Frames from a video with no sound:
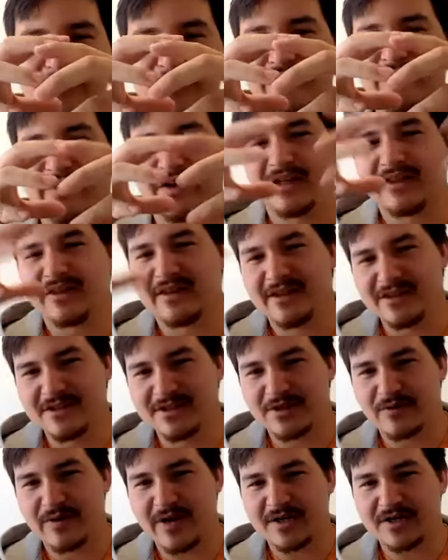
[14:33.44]
moving in
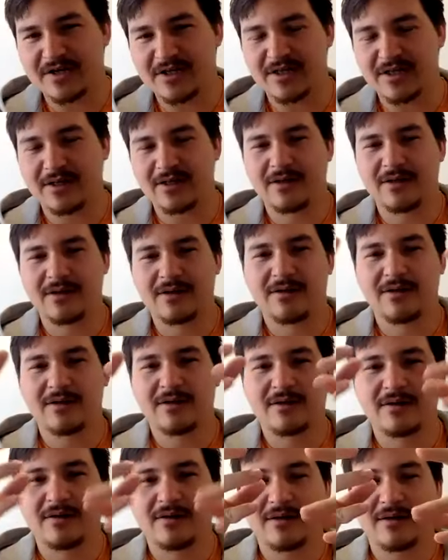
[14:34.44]
this direction,
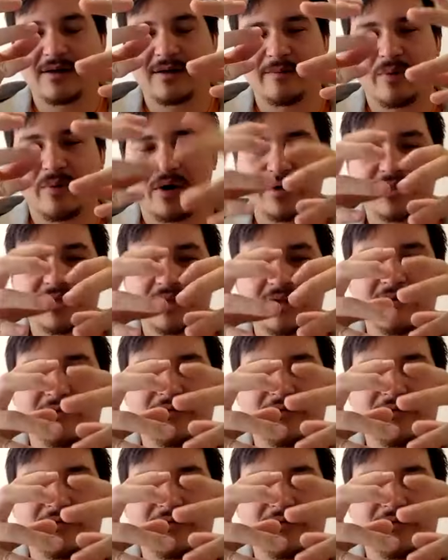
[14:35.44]
and parts of